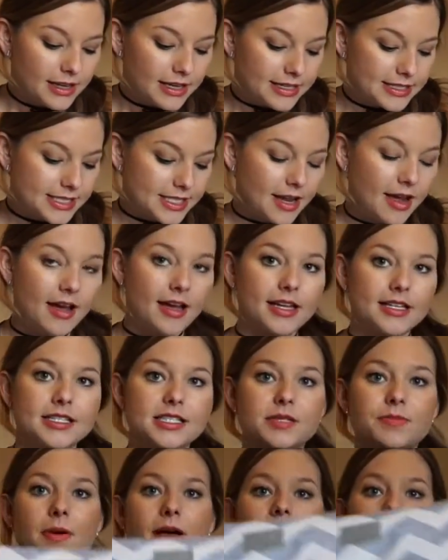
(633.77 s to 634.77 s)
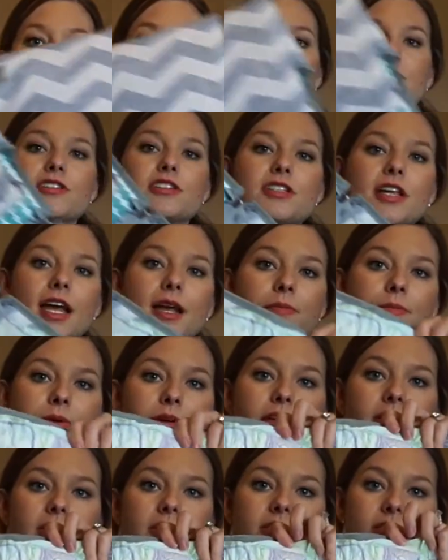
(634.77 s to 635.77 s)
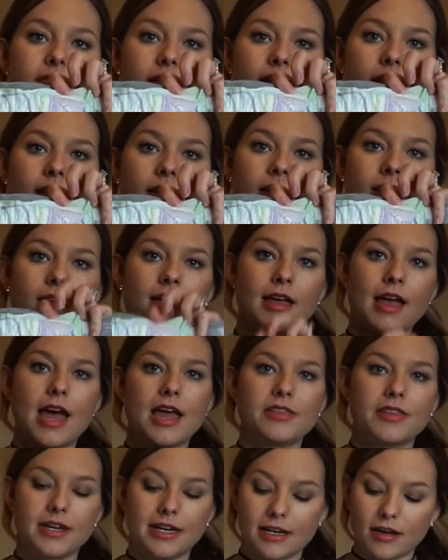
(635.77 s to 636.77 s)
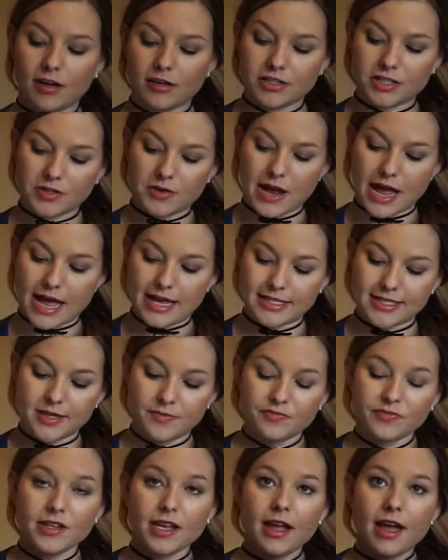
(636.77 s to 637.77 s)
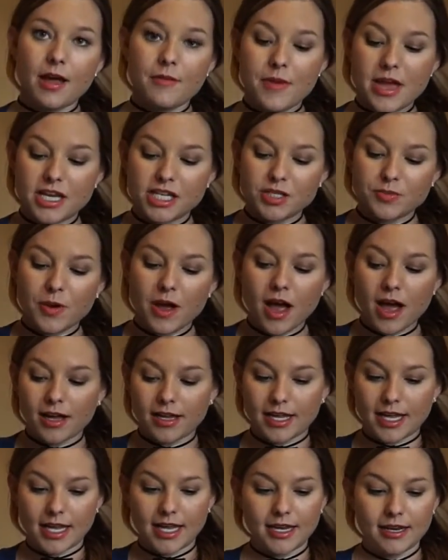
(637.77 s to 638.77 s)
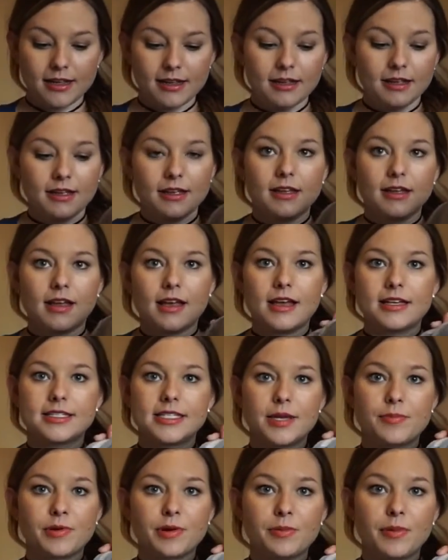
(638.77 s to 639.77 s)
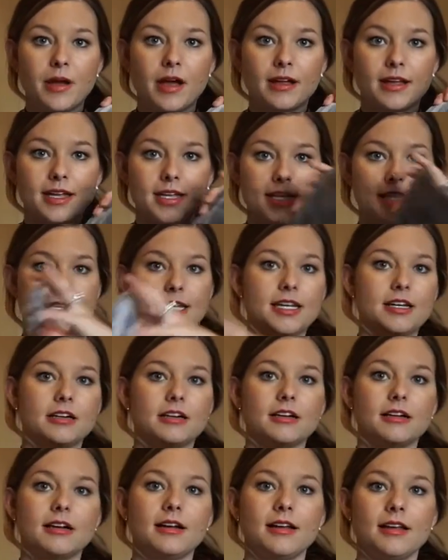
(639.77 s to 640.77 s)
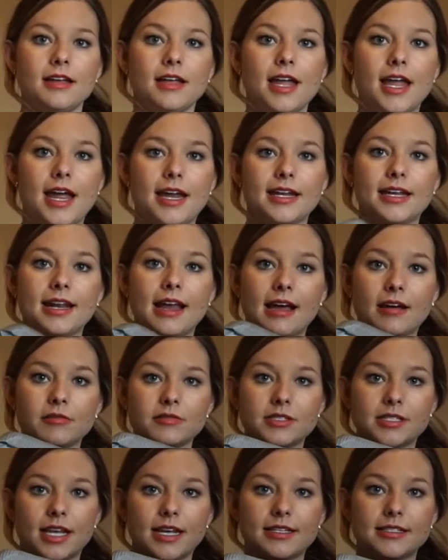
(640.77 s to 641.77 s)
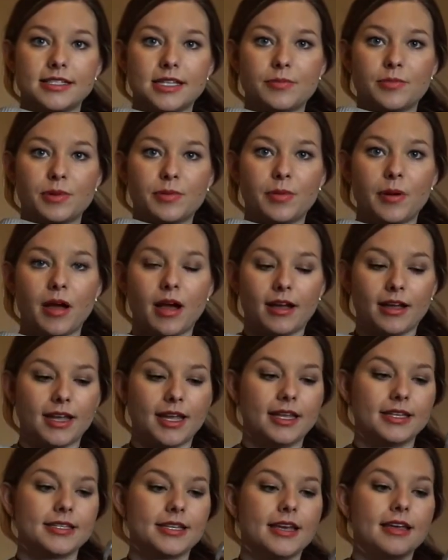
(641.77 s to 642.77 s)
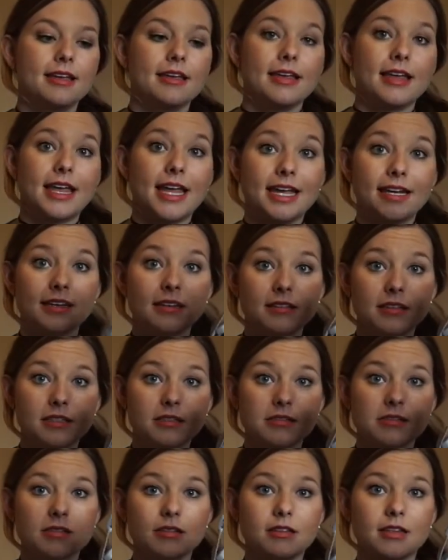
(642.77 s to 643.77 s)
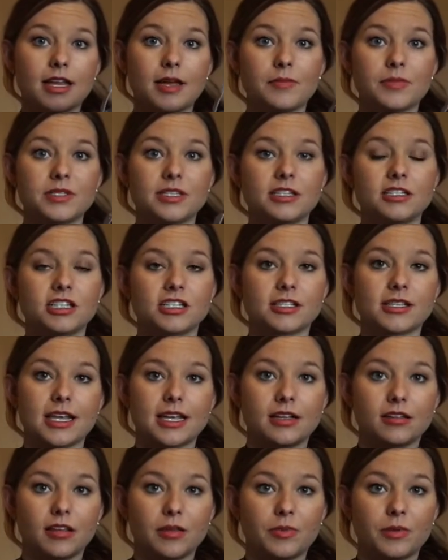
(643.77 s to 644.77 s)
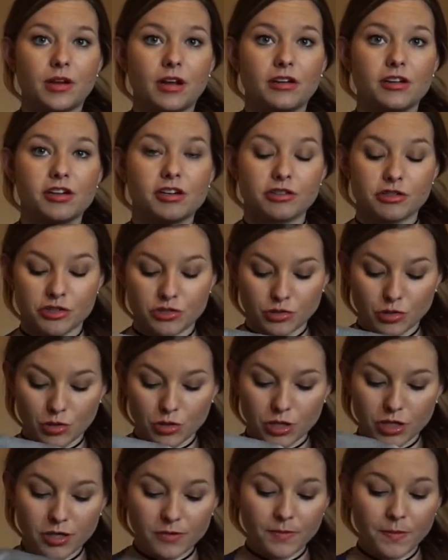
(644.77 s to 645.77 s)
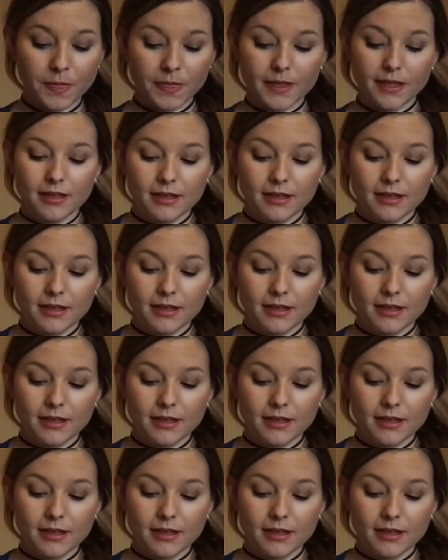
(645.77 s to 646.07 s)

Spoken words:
It's got spots for diapers, and then it also has a mesh pocket, a zipper pocket here, and an outside zipper pocket, and a little clip to just like clip it onto your stroller.